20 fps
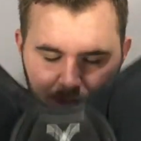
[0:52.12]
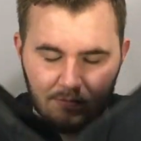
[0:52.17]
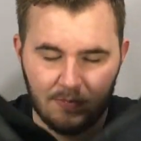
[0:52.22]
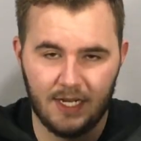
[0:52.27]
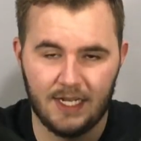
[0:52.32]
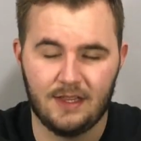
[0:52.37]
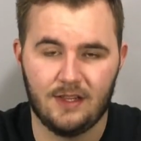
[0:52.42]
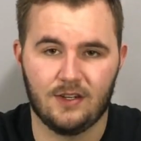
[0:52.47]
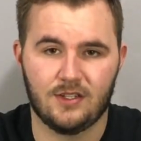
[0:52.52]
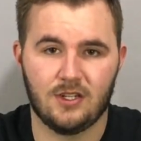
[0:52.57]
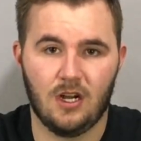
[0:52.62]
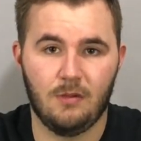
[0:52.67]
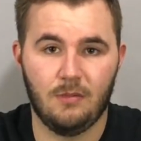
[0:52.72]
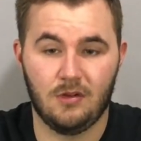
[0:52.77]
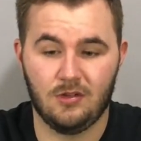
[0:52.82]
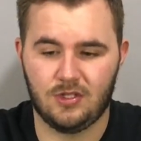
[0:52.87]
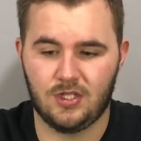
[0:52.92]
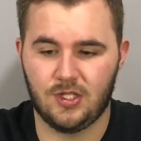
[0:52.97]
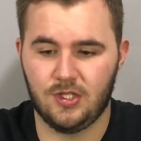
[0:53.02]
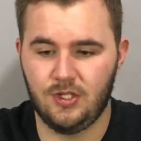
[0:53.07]
like, there's
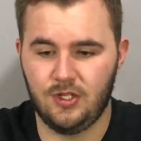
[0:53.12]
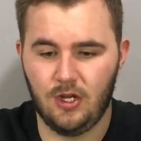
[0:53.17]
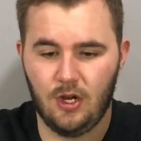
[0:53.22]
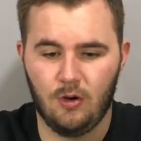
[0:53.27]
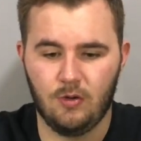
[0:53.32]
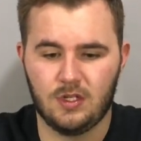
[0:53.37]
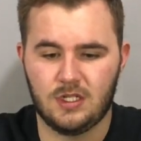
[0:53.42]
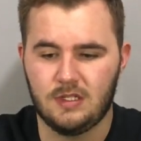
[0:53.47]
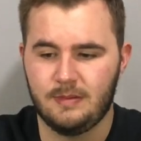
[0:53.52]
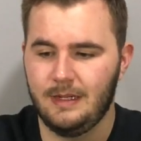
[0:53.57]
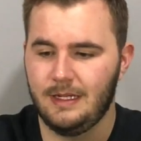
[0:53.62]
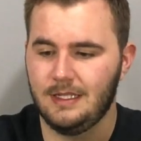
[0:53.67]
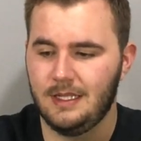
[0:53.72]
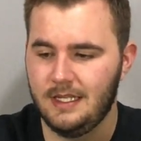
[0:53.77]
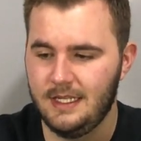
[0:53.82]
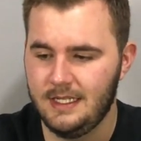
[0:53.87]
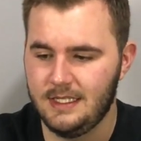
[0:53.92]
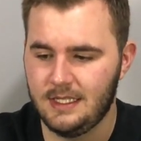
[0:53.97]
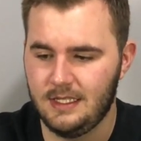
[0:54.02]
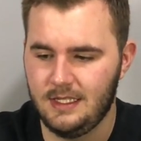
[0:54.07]
almost no smell to
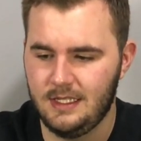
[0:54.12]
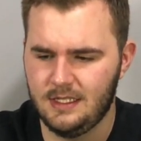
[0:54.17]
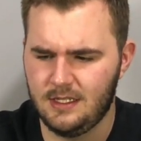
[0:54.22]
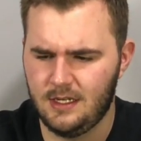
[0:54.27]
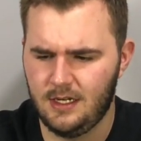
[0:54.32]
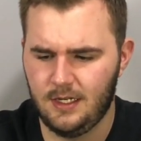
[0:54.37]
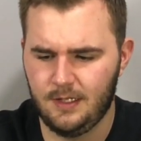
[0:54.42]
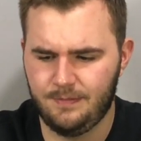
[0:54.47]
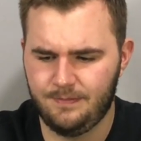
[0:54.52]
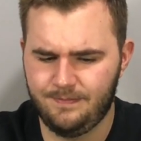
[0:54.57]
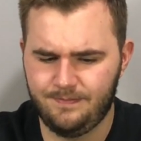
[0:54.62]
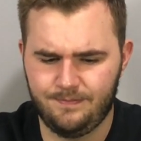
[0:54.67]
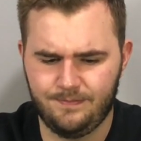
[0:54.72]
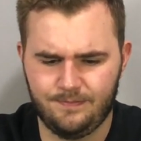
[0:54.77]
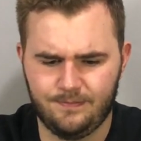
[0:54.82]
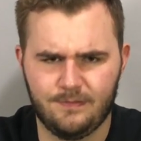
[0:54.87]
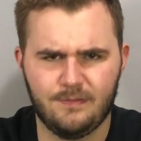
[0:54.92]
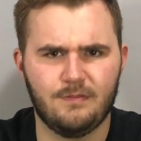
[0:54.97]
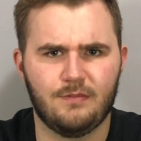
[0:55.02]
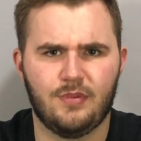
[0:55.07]
these, and these are
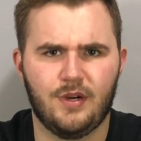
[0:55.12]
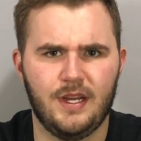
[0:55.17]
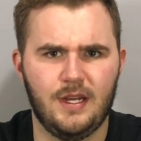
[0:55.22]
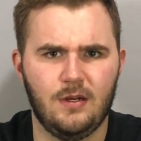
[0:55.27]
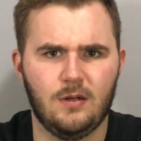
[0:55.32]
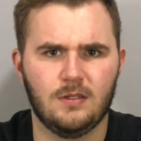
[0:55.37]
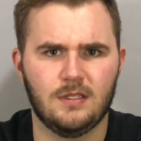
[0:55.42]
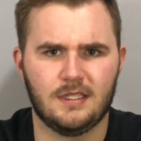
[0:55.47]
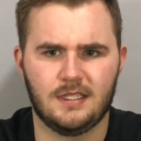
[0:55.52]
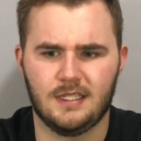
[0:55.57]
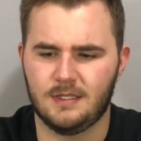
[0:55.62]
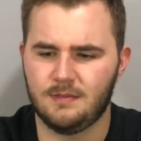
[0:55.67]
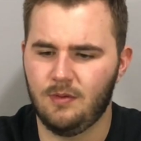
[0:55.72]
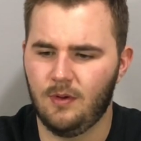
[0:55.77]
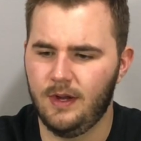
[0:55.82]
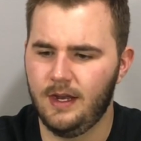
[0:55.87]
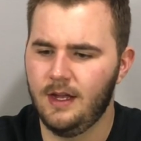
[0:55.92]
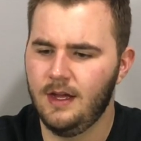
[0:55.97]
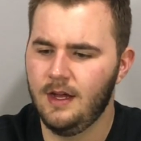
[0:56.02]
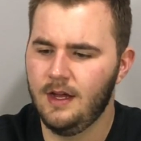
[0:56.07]
pretty old at this
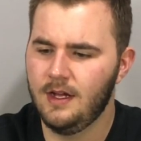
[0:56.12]
point.